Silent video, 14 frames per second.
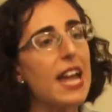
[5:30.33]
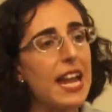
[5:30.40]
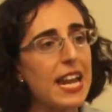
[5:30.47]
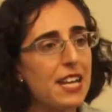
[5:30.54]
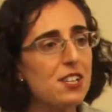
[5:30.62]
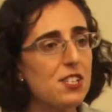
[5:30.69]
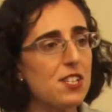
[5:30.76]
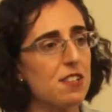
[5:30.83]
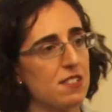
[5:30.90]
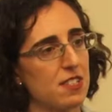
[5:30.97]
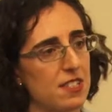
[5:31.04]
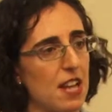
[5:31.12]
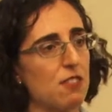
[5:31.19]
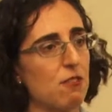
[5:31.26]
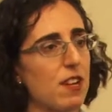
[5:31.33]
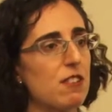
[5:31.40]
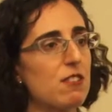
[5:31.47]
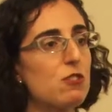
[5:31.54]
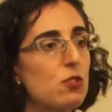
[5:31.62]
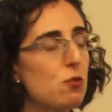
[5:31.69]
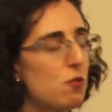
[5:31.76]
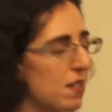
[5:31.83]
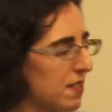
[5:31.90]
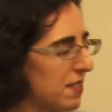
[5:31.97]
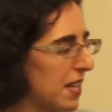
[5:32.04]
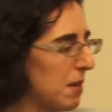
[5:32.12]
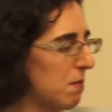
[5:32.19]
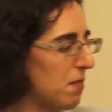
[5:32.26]
age-adjusted death rates do the
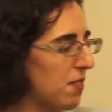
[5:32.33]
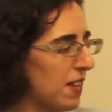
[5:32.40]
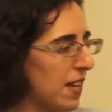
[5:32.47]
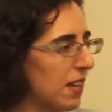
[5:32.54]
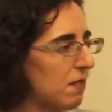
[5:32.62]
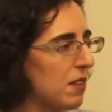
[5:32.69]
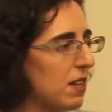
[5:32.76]
same thing.